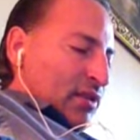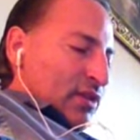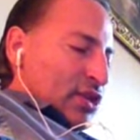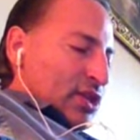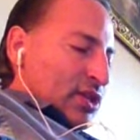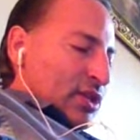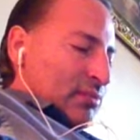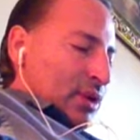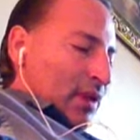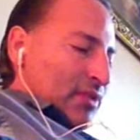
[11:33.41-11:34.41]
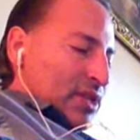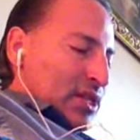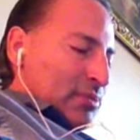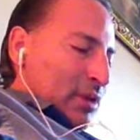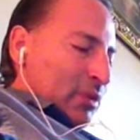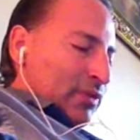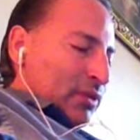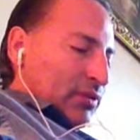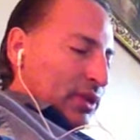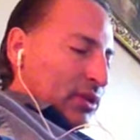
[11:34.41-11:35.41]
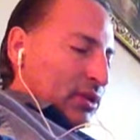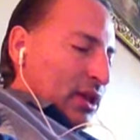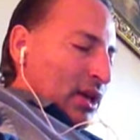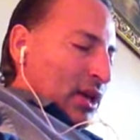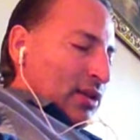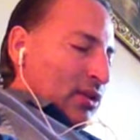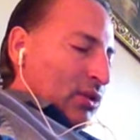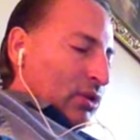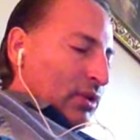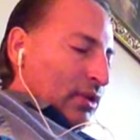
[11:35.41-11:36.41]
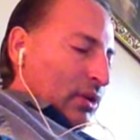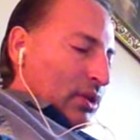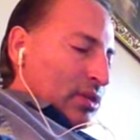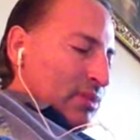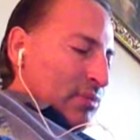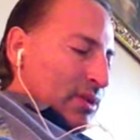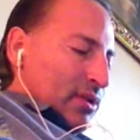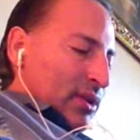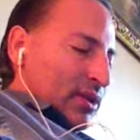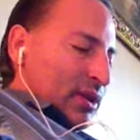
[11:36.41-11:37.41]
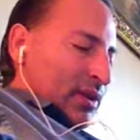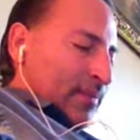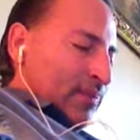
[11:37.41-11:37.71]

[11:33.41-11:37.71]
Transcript: visions and prophecies may be fulfilled, and the Holy of Holies may be anointed.